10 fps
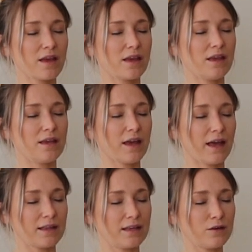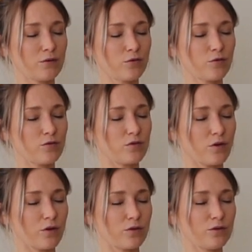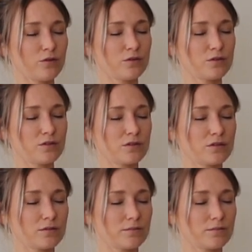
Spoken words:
Inhale in through the nose.